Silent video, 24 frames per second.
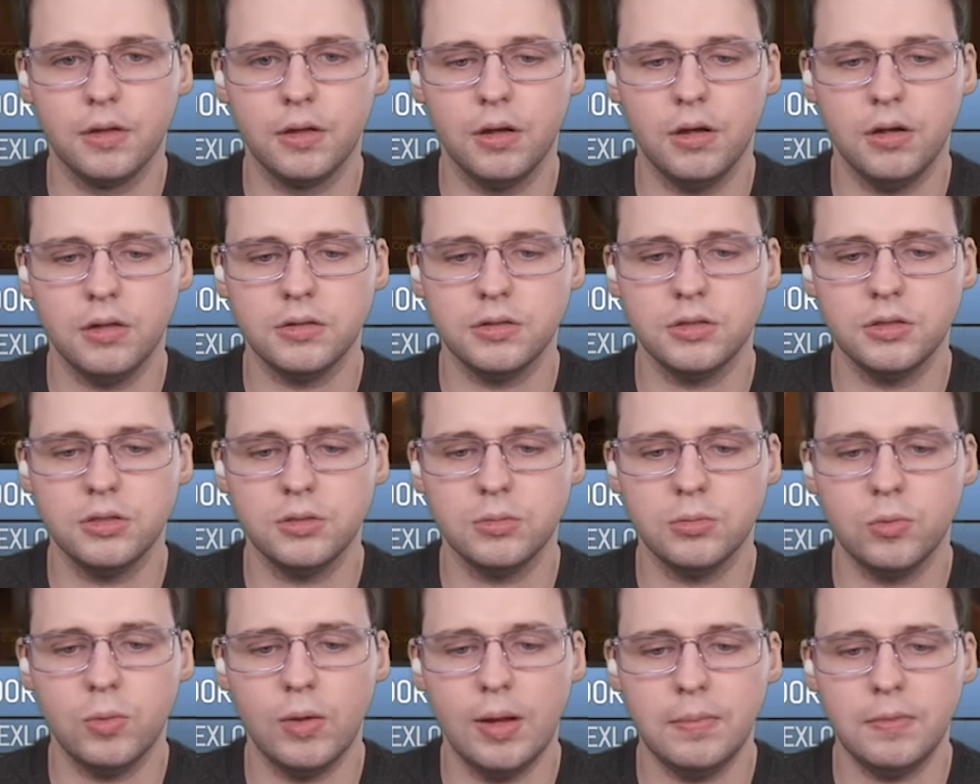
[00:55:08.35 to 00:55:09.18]
Oh,
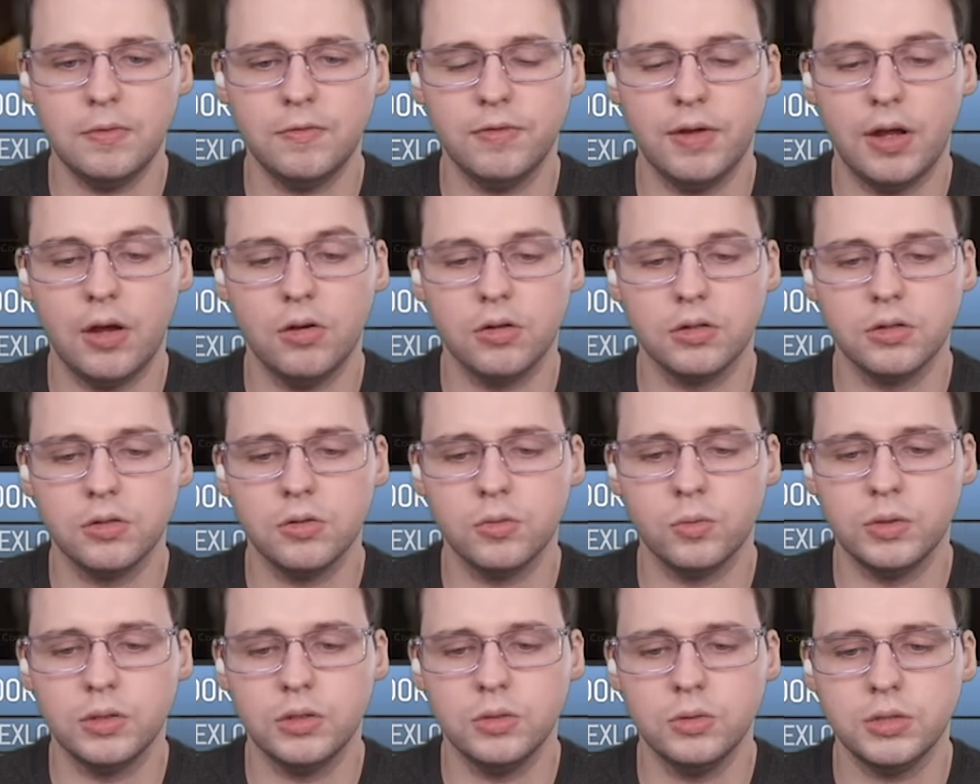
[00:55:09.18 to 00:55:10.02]
suitable weapon for... Oh,
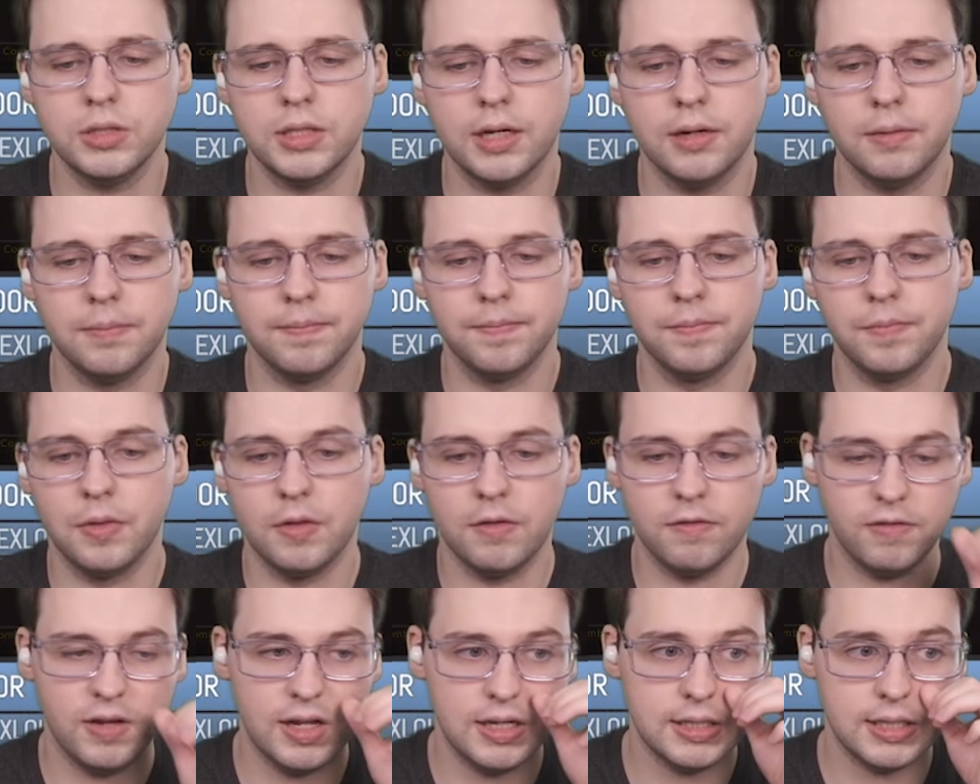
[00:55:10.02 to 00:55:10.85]
cool, we do show.
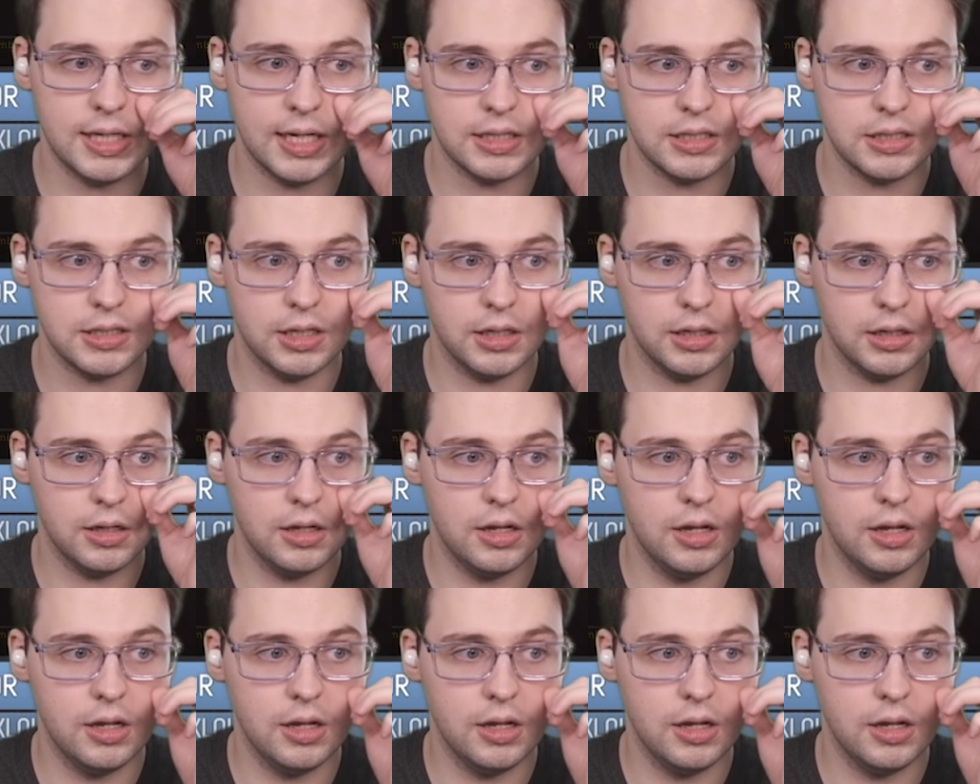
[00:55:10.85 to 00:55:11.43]
Fantastic.